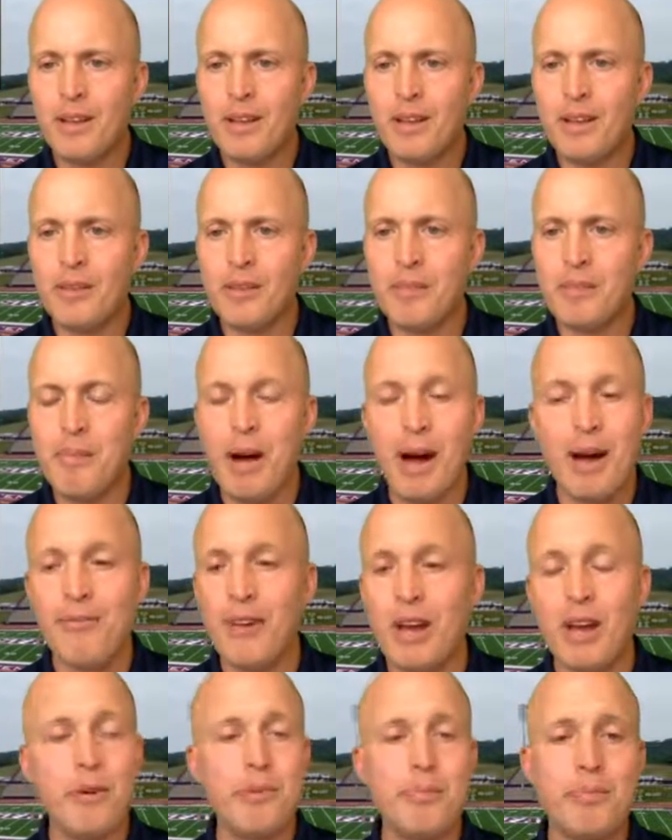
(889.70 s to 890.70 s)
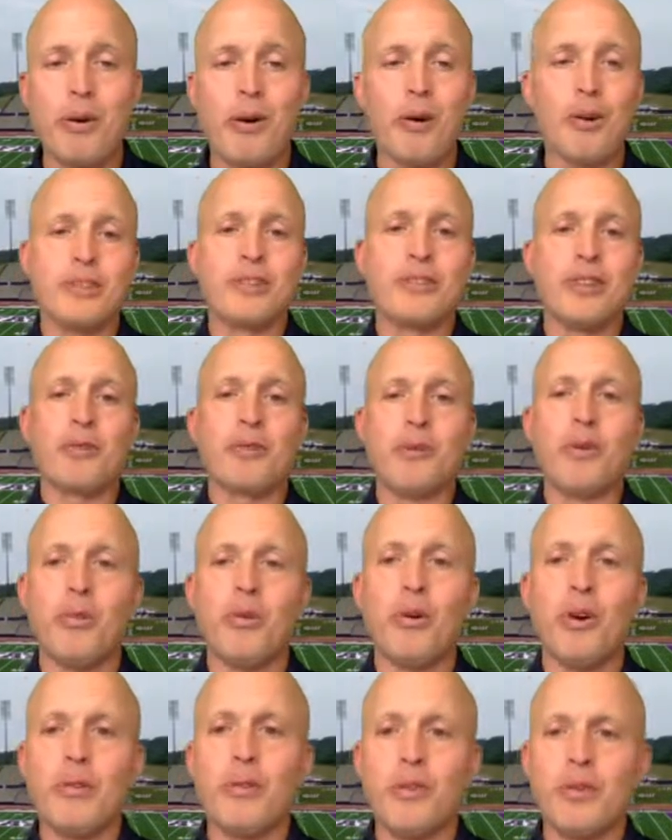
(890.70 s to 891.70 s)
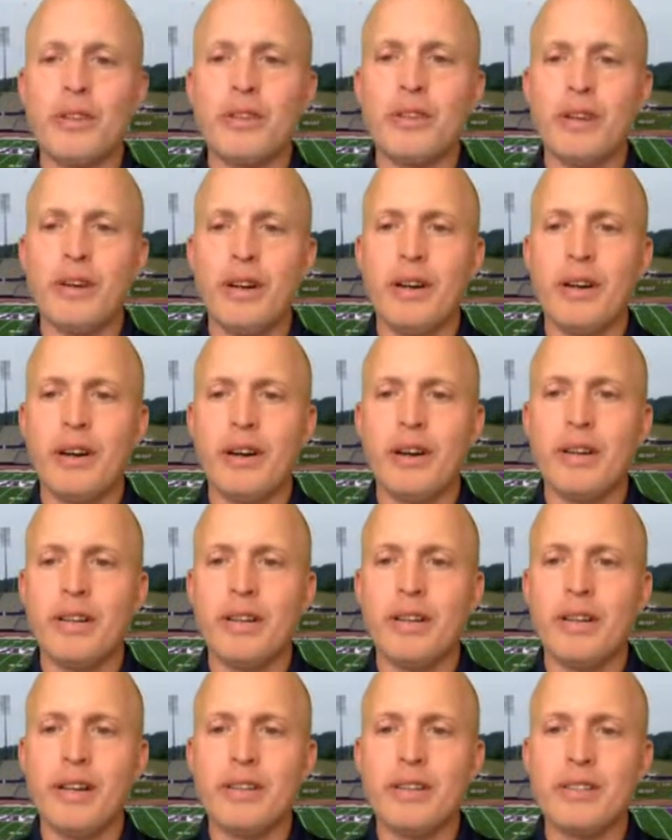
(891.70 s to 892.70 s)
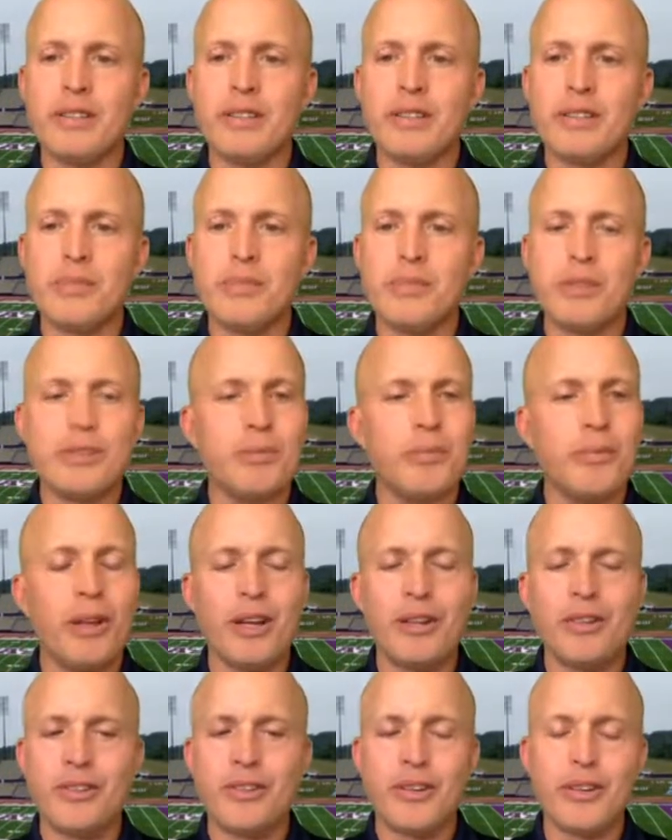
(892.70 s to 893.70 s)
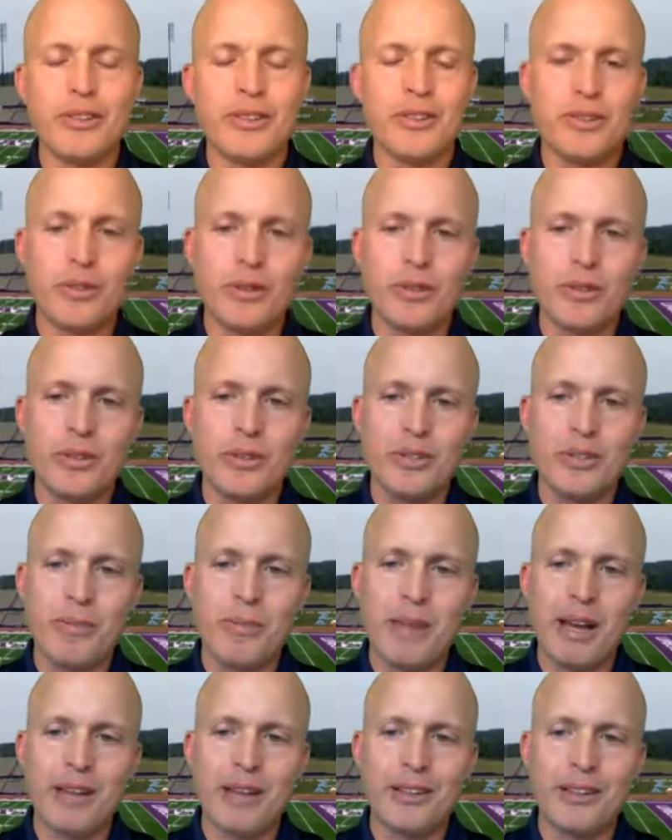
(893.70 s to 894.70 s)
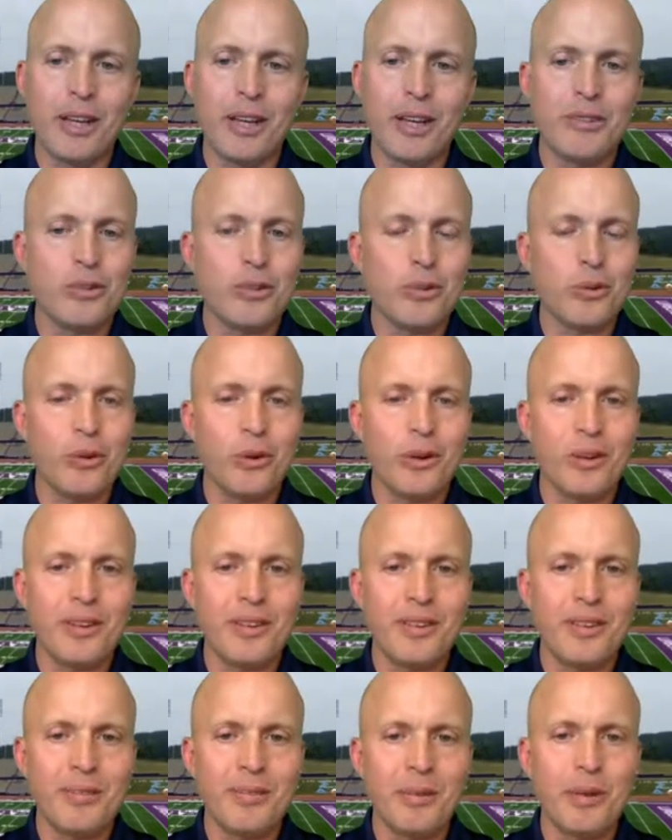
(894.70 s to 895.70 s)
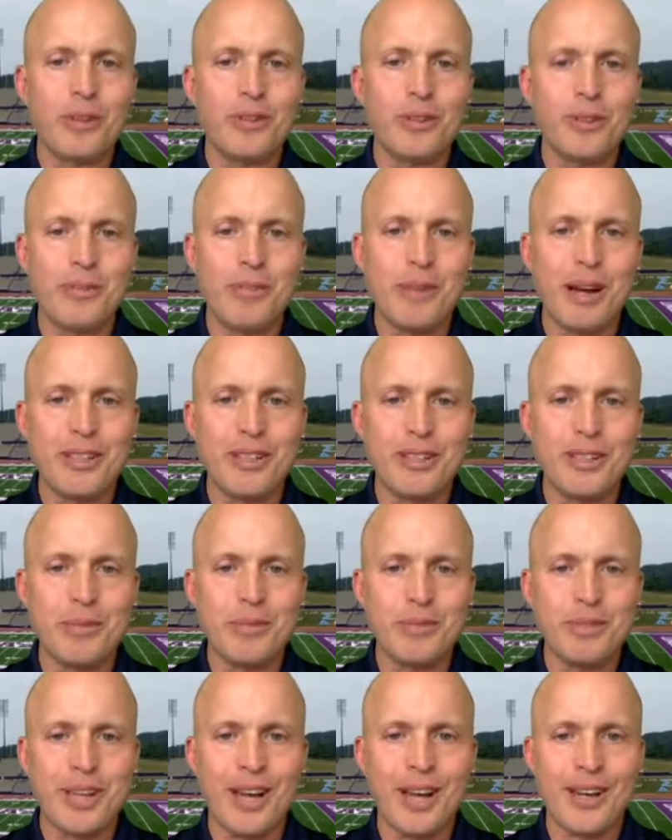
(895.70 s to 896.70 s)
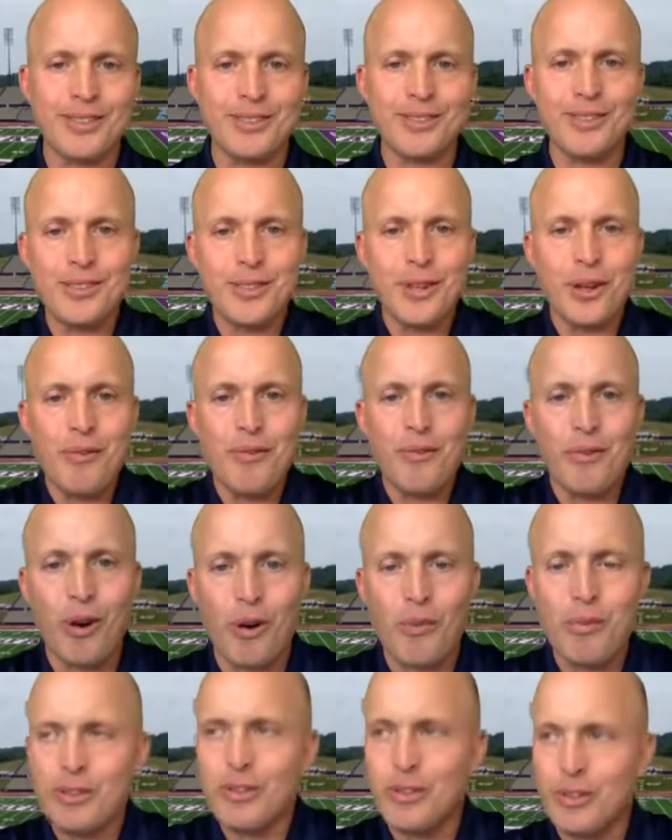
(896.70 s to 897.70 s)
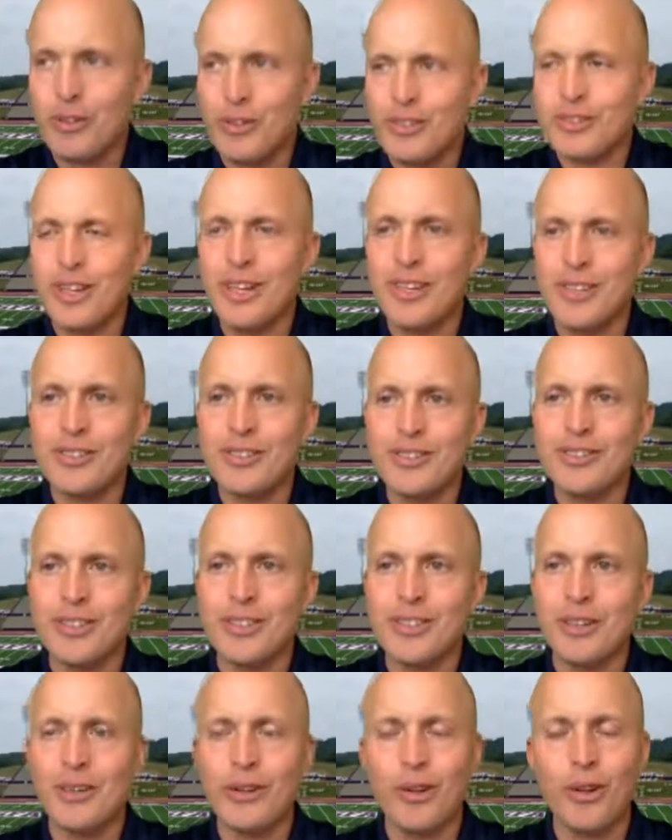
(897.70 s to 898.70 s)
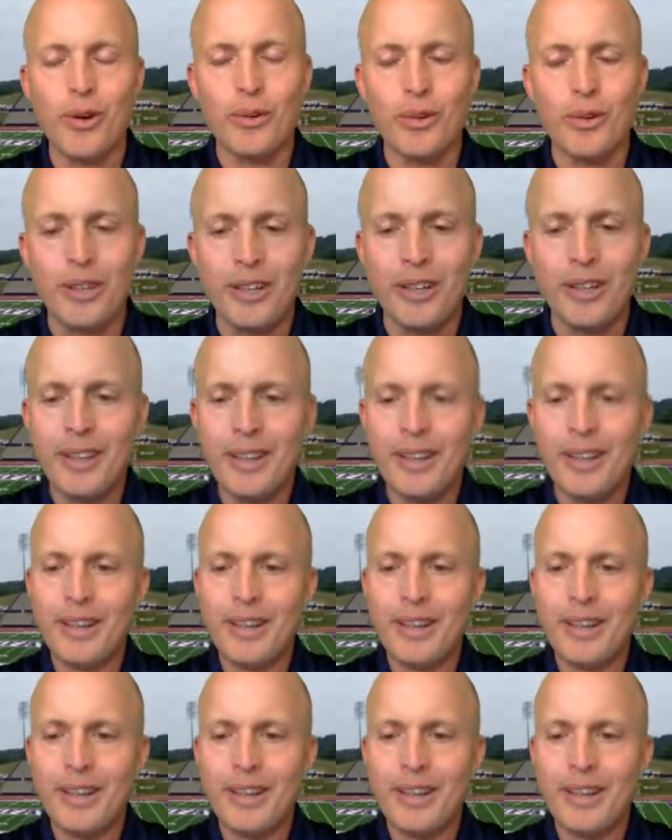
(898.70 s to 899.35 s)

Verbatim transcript: the, my favorite part of segment one with uh, our guest, and there's been some legendary stories. The man cave story, brought to you by Jim Saxton State Farm Insurance Agency here locally.